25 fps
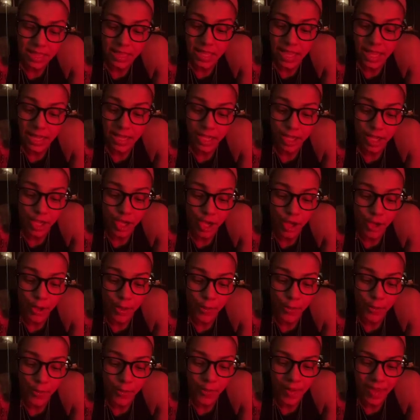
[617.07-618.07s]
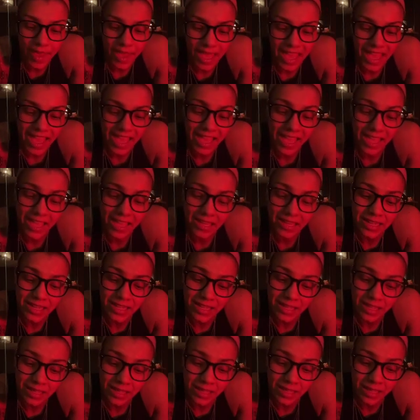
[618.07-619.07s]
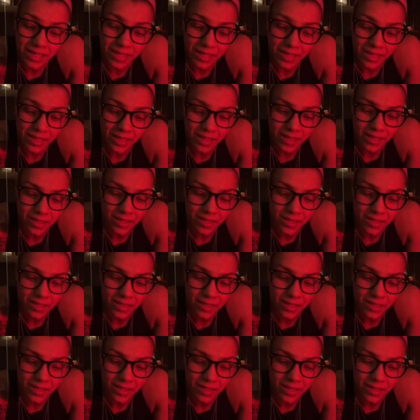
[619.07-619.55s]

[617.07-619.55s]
letting go, and healing.